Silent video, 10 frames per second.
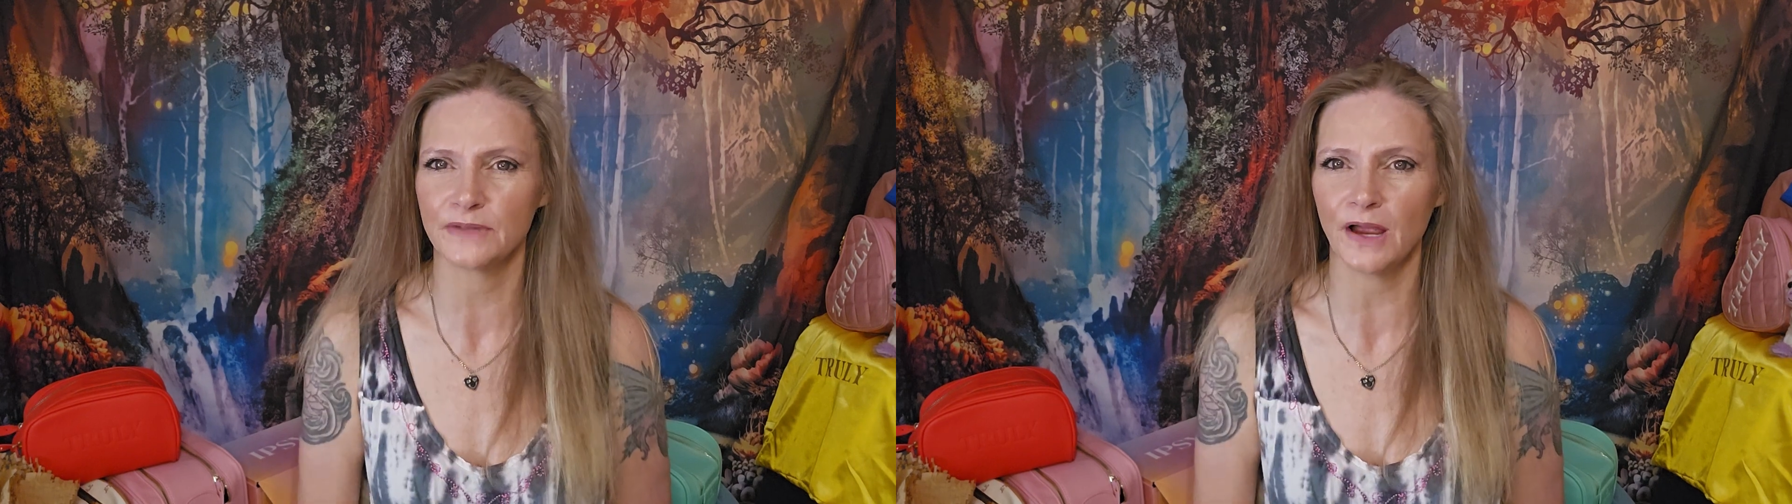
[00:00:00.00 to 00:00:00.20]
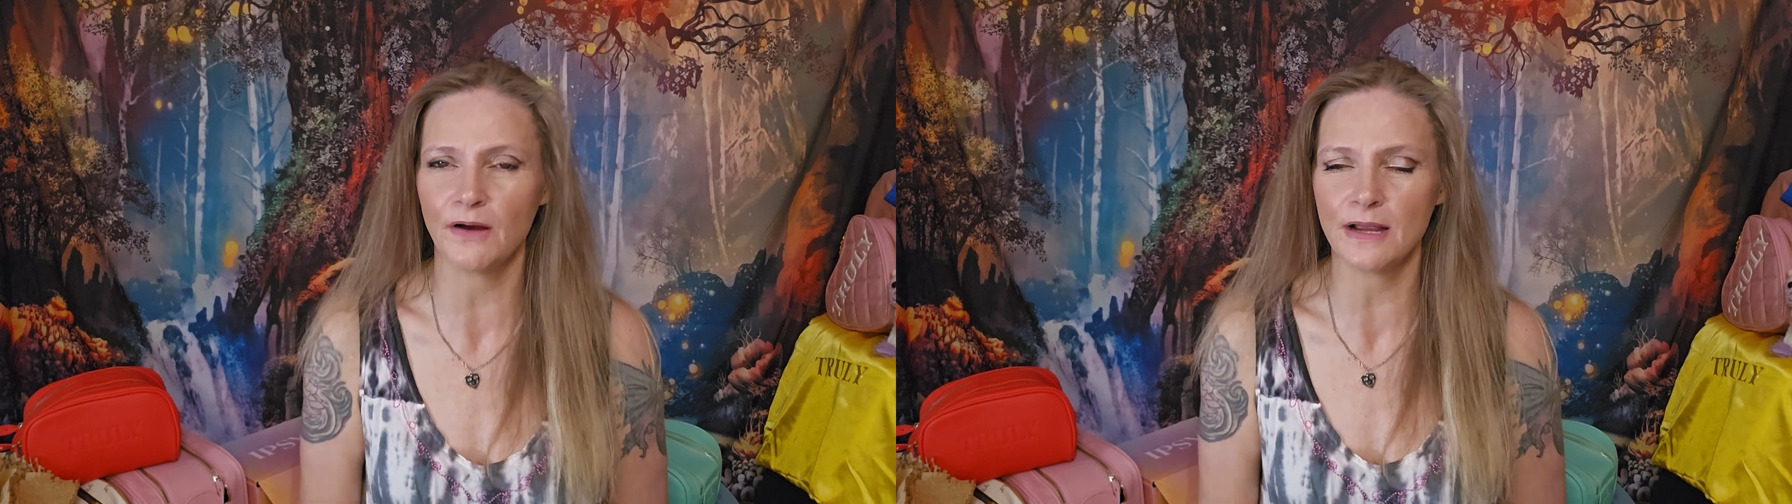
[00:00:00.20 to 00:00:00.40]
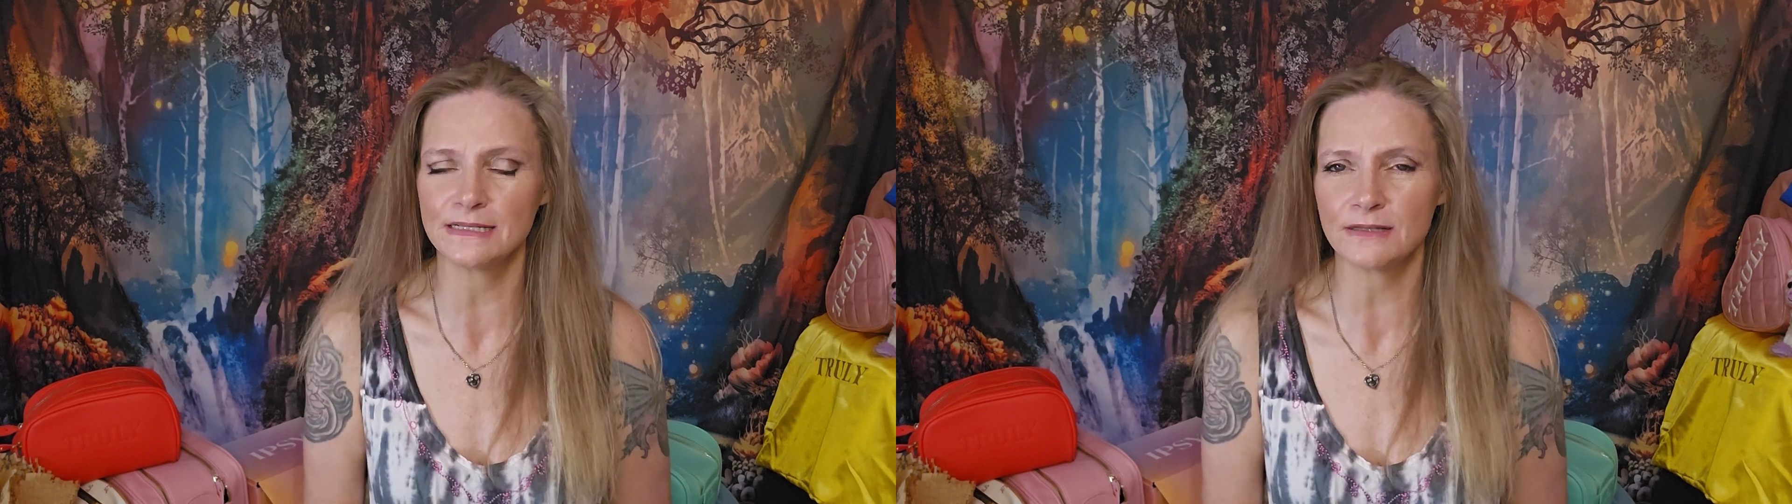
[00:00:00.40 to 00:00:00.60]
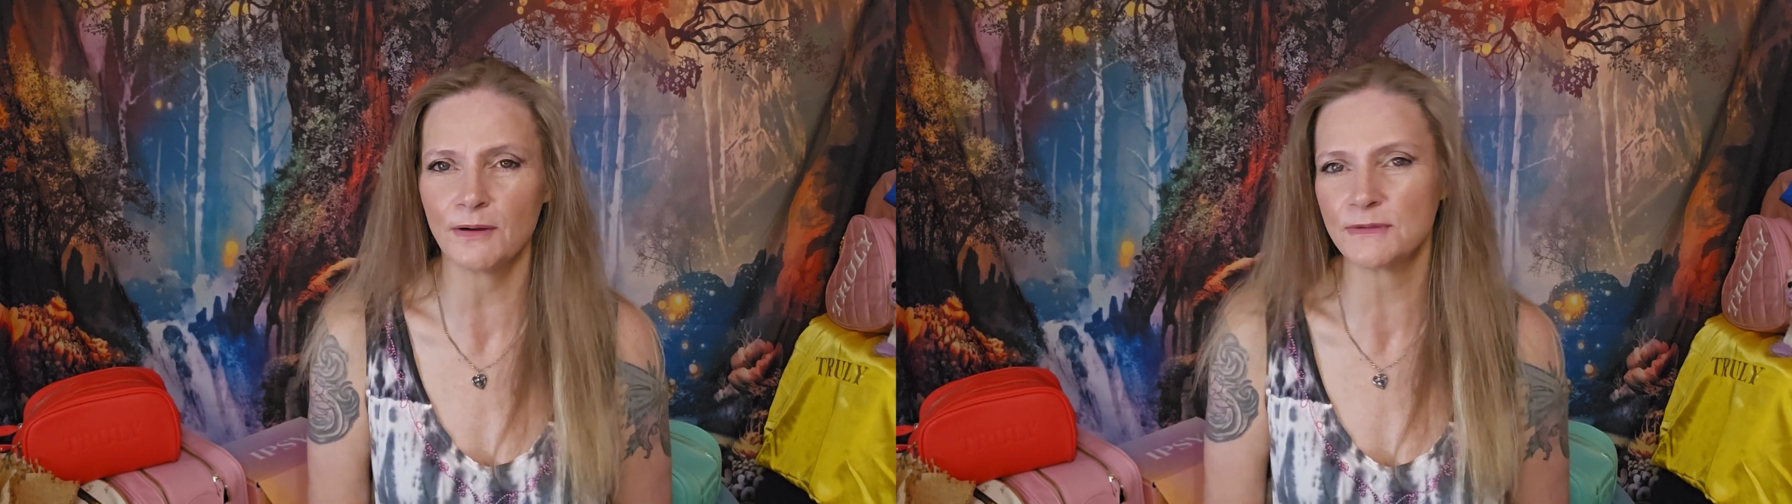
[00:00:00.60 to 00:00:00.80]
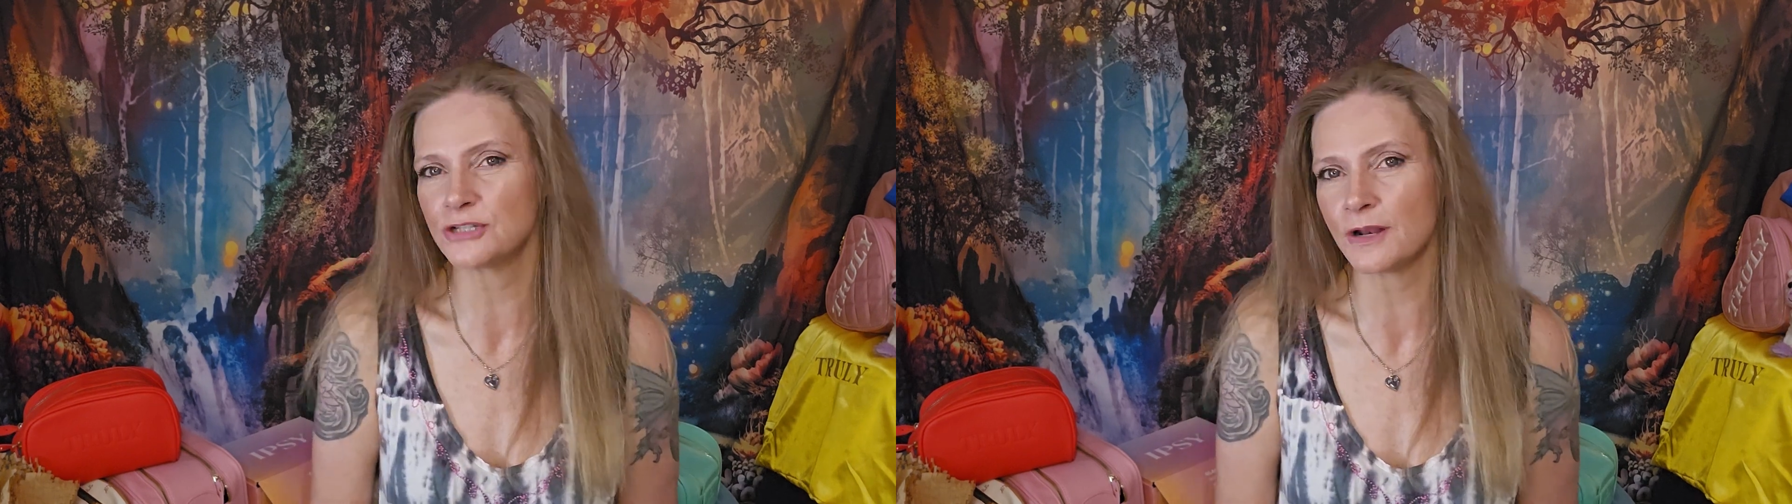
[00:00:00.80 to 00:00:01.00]
All right, so I'm
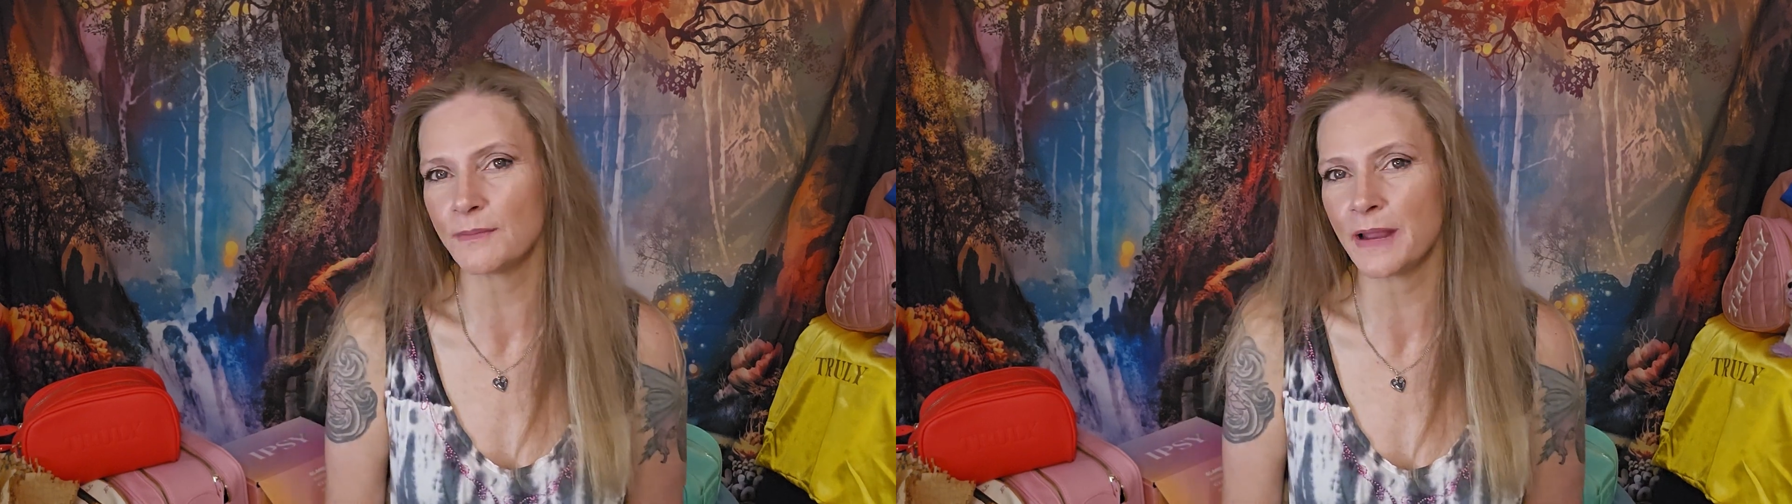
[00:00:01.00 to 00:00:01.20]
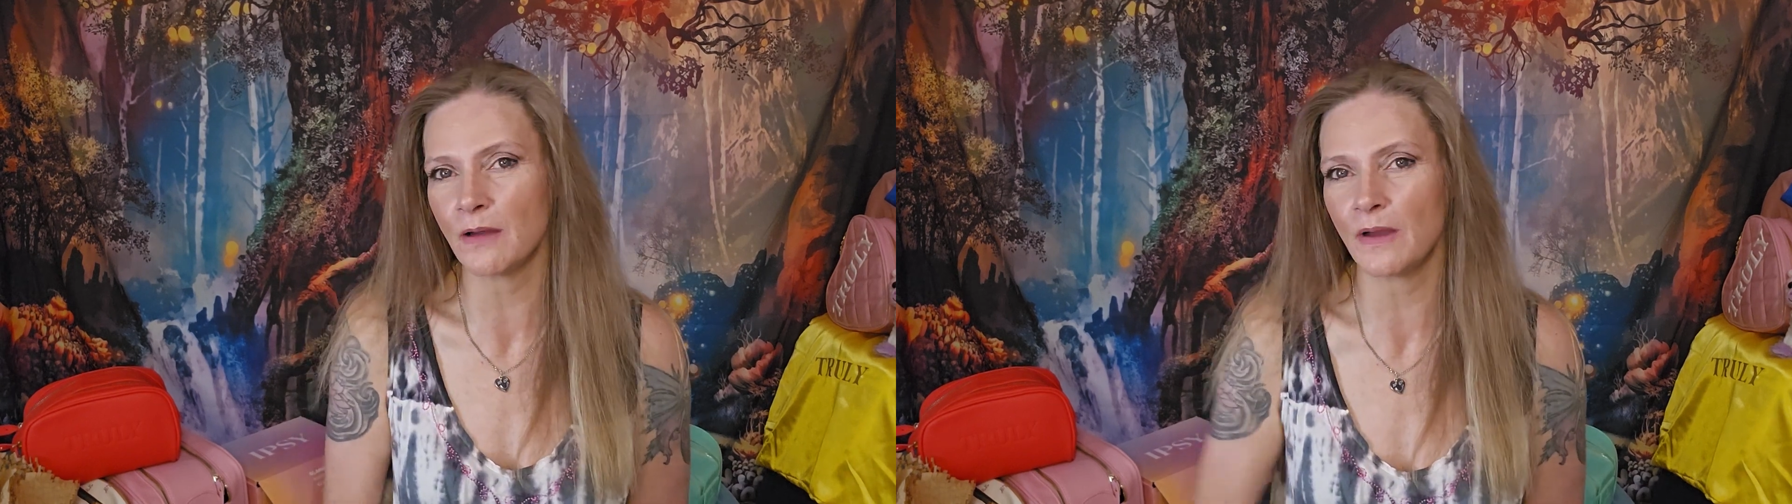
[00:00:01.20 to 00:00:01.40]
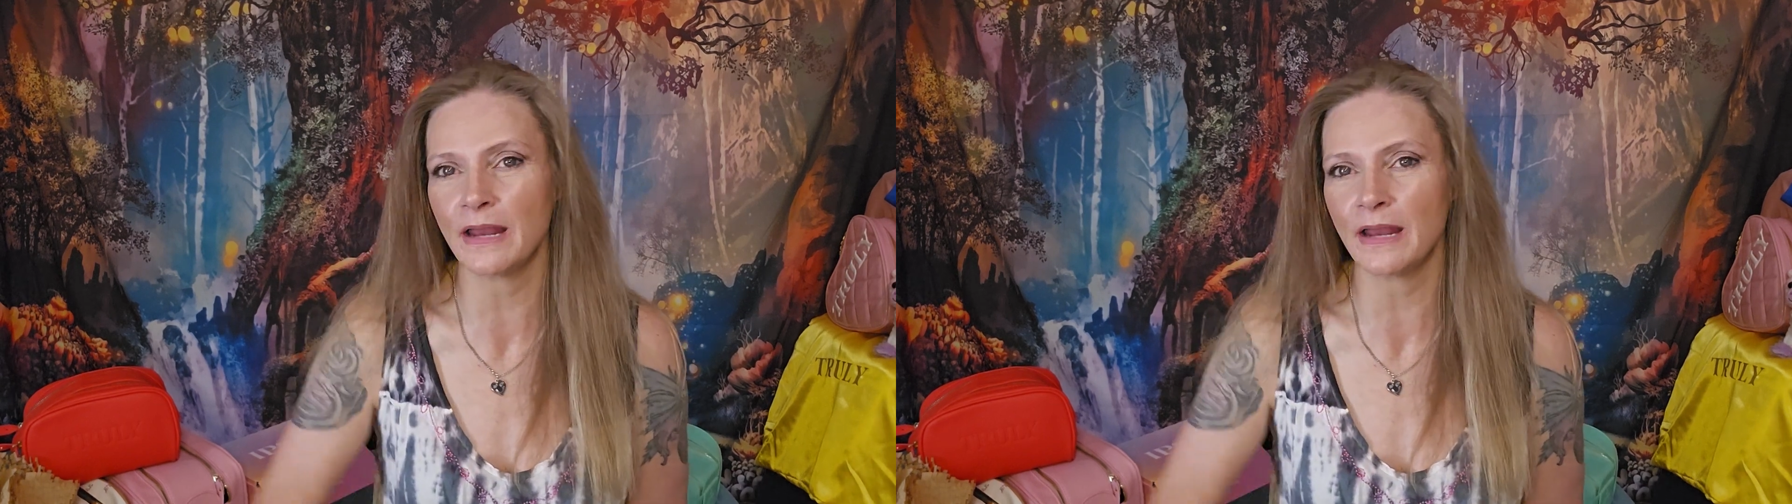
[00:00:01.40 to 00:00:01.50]
going to shut up now,